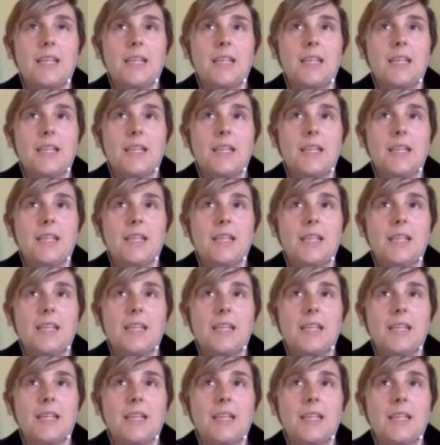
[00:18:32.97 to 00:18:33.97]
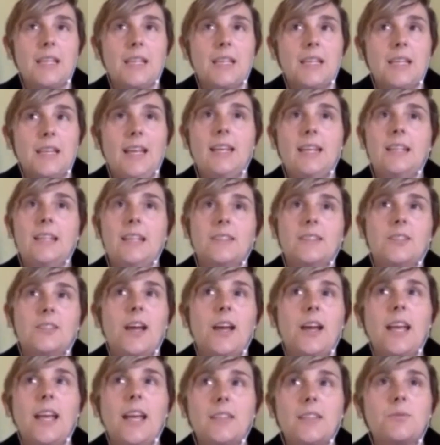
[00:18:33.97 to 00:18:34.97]
I think,
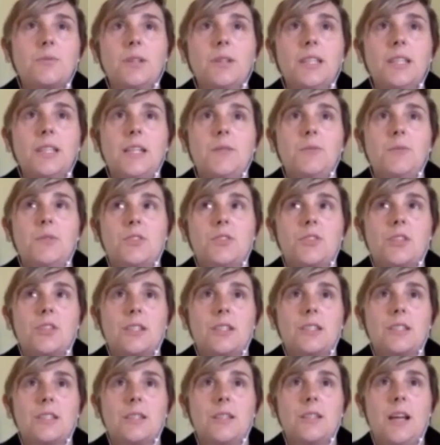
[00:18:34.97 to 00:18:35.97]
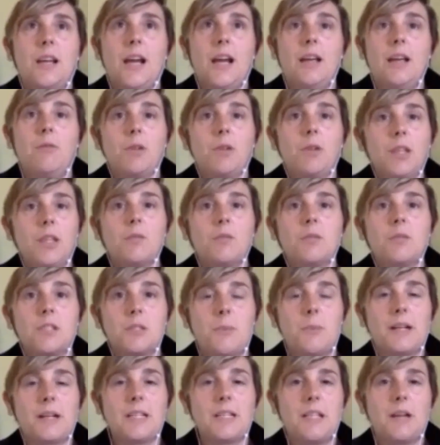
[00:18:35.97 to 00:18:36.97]
and so I guess really it was just, I
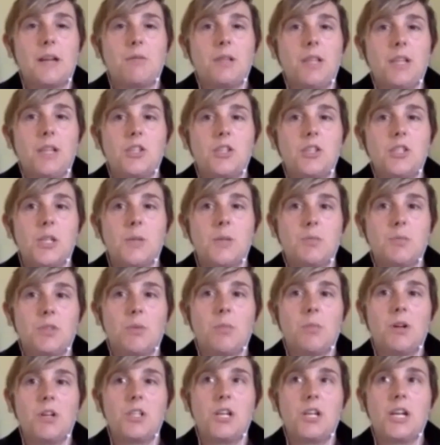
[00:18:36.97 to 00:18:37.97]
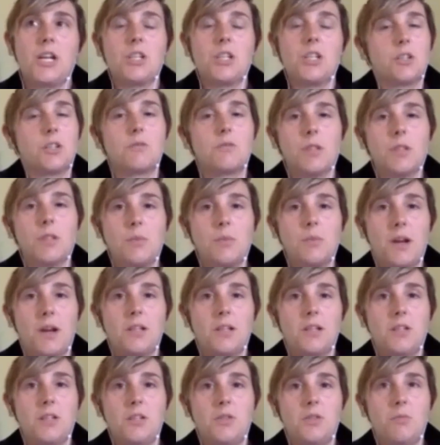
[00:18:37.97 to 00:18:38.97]
really respected that relationship so much, and I just
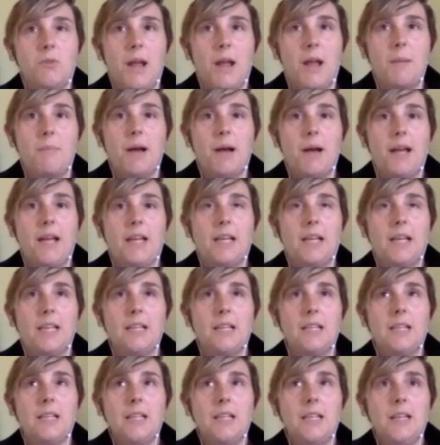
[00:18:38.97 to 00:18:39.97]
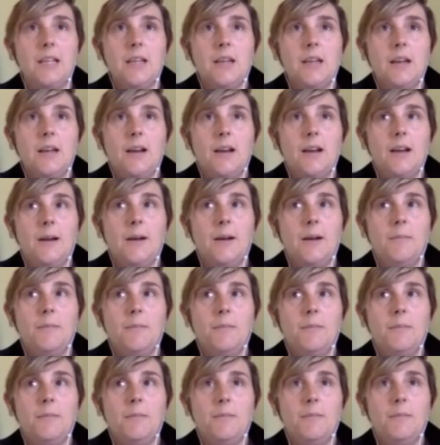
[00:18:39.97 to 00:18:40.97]
really wanted to do right by it.
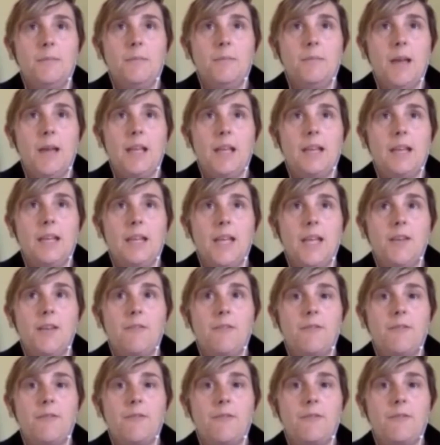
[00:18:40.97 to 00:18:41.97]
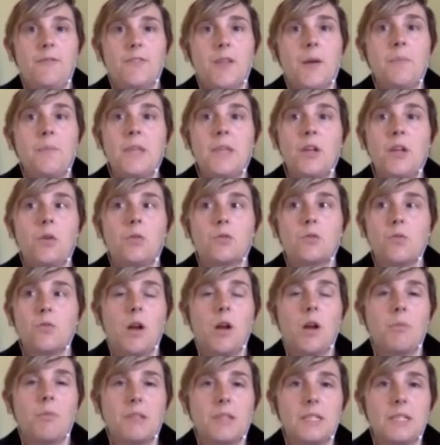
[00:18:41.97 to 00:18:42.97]
Um, and if something
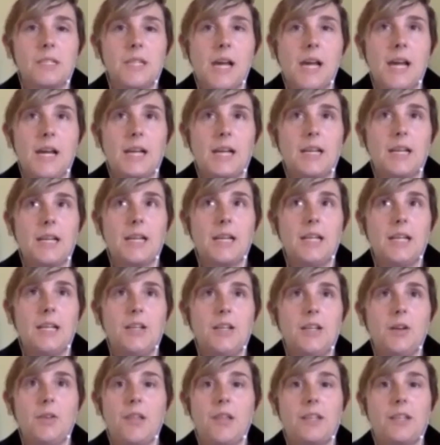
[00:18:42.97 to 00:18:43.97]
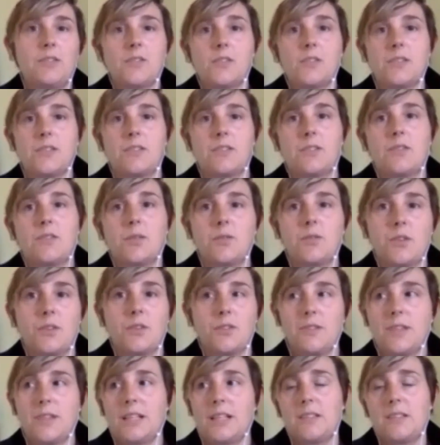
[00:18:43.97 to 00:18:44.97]
goes wrong with the tech,
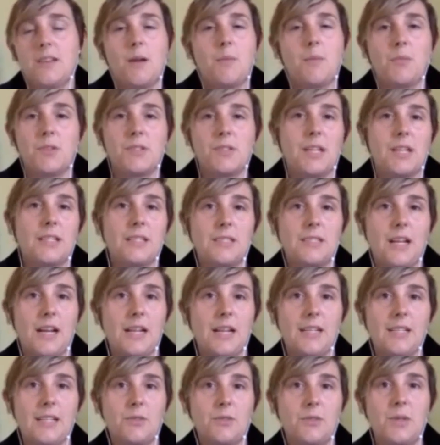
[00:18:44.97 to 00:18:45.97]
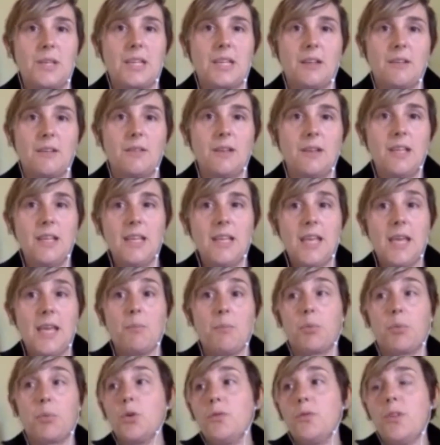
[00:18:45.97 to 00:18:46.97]
that's numbers, that's science. We can
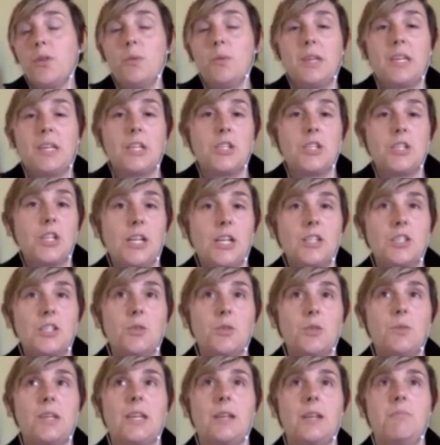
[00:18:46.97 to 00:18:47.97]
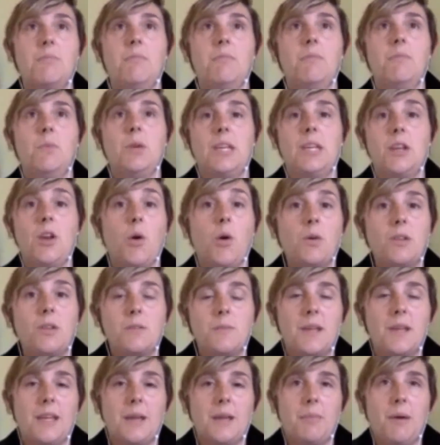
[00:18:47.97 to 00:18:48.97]
improve it, we can change it, we
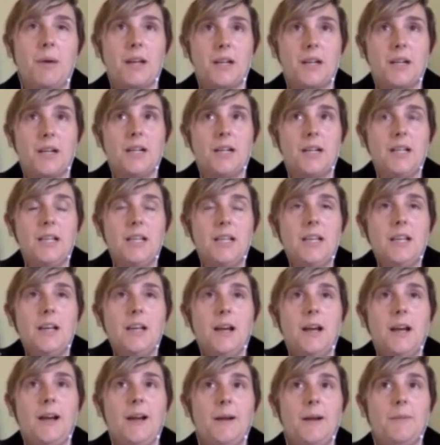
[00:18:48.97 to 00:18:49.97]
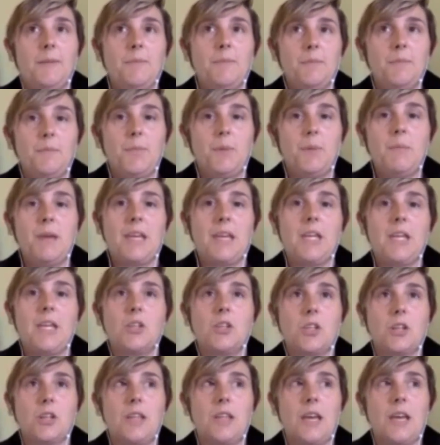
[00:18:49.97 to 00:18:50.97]
can always make it better. But
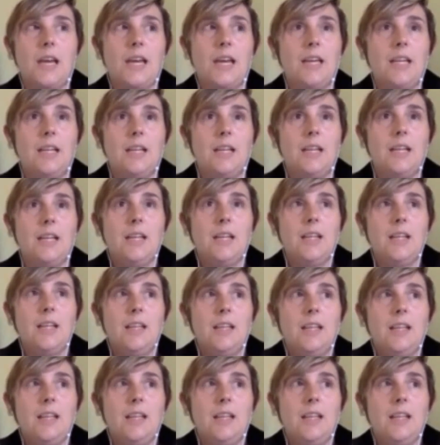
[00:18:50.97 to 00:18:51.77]
making sure that